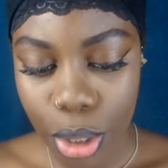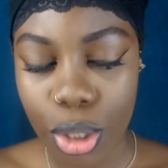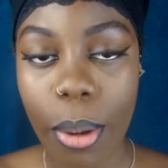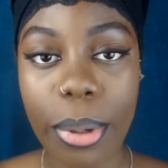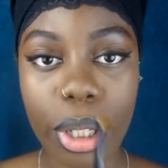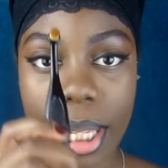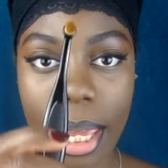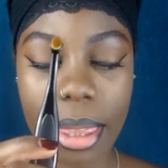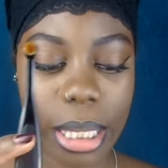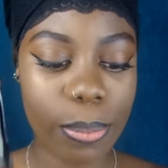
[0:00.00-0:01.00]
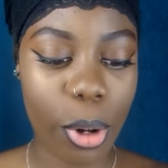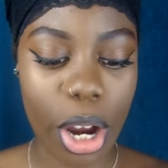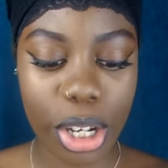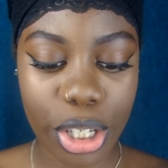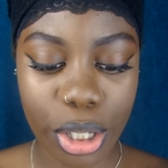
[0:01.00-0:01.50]
So I'm going to take this
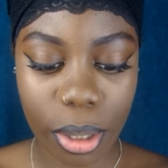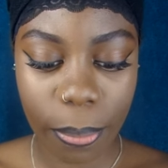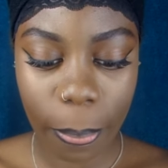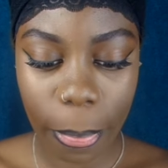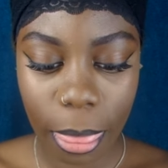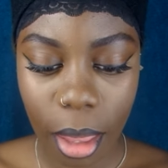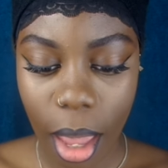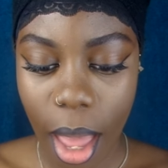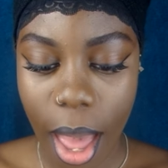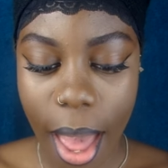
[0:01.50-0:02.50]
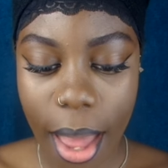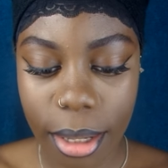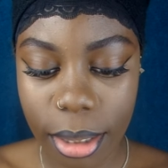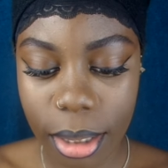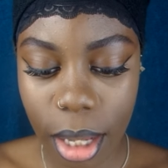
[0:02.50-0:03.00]
brush,
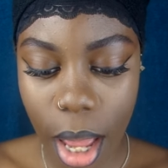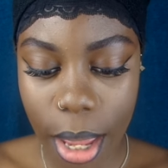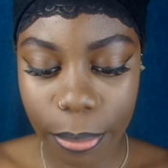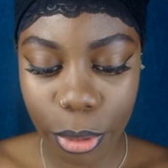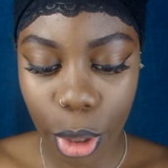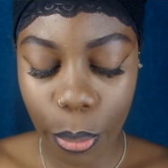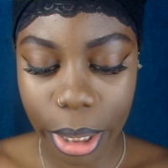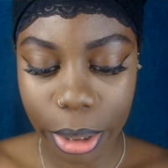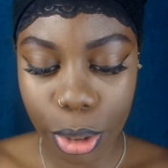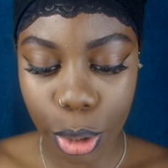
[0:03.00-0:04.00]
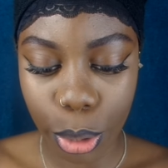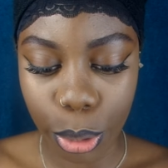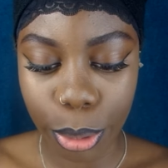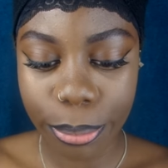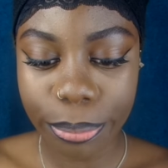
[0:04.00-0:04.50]
and I'm going
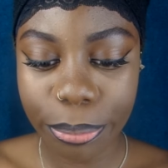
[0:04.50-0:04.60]
to,